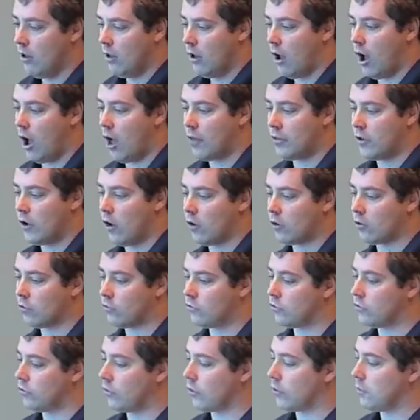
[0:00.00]
Uh, the
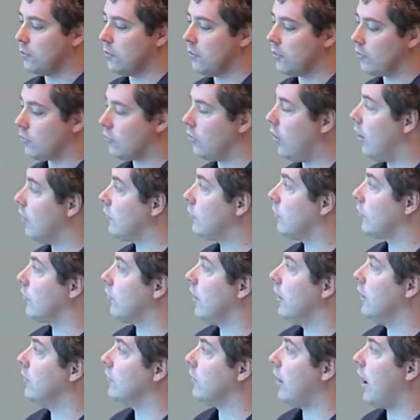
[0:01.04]
honours, the computer science
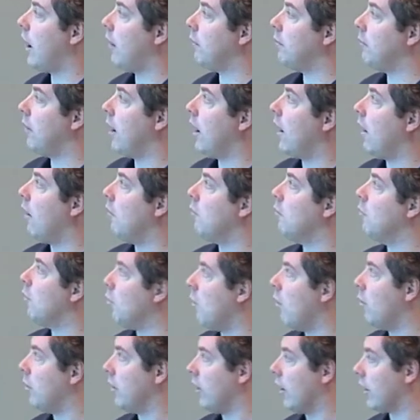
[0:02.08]
degree is our, our,
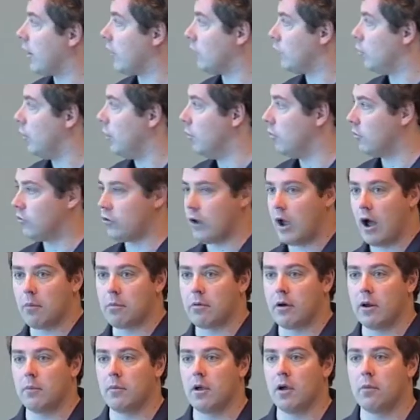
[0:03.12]
what we, I guess we would say our
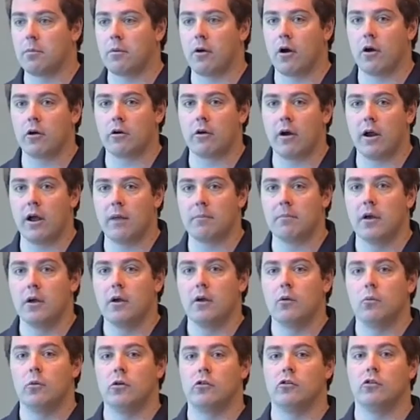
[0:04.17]
premier program,
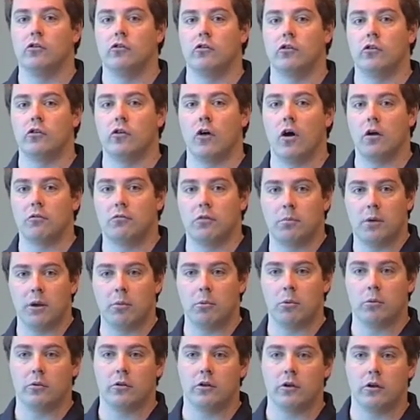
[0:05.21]
which is designed for
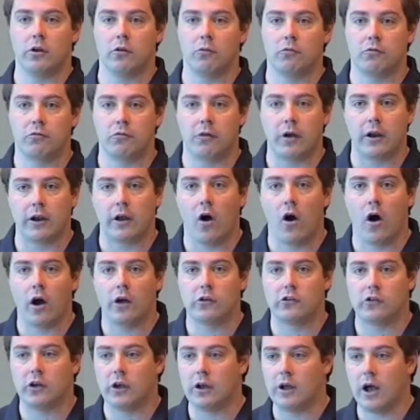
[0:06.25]
people with a fairly high
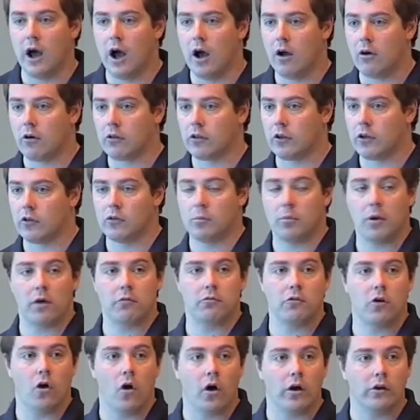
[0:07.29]
T R, I think it's
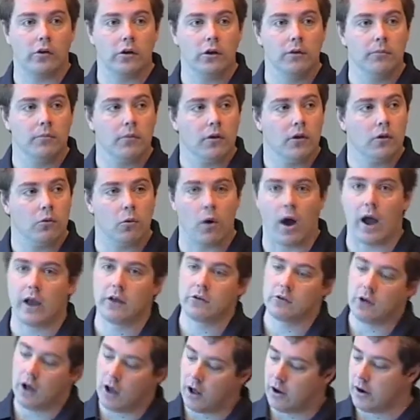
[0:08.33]
above ninety, or A
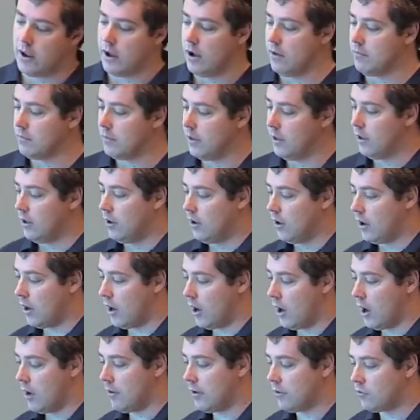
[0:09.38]
T A R now.
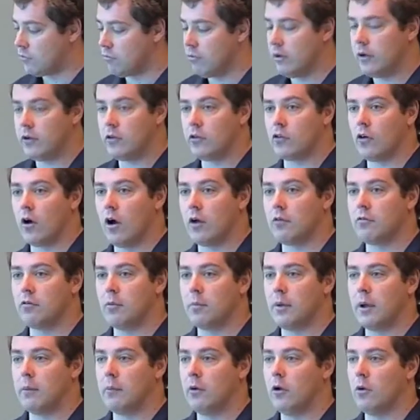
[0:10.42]
Uh, it's really designed for
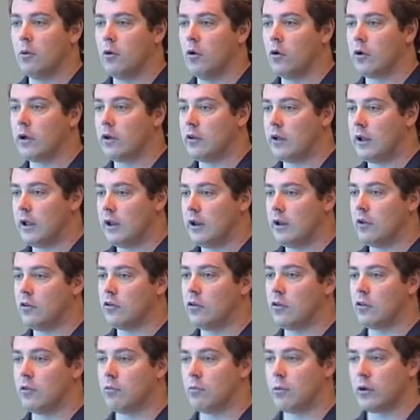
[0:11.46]
people who are looking to get
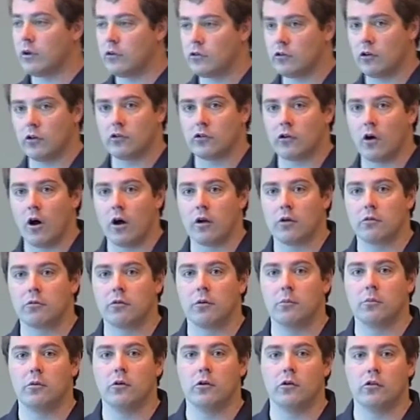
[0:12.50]
into the research side of
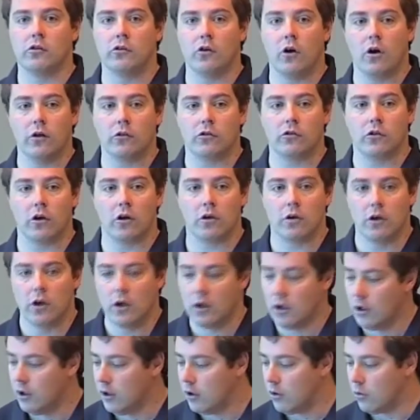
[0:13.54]
computer science, so
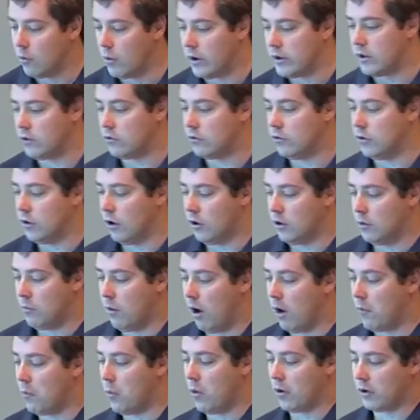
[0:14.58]
where you, you know, you
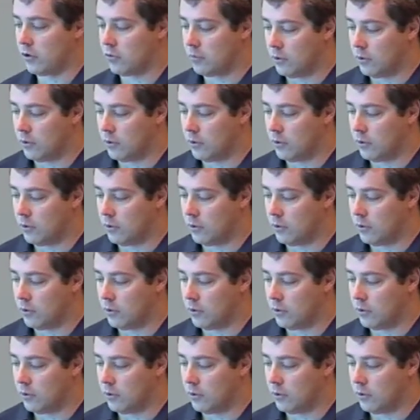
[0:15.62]
might want to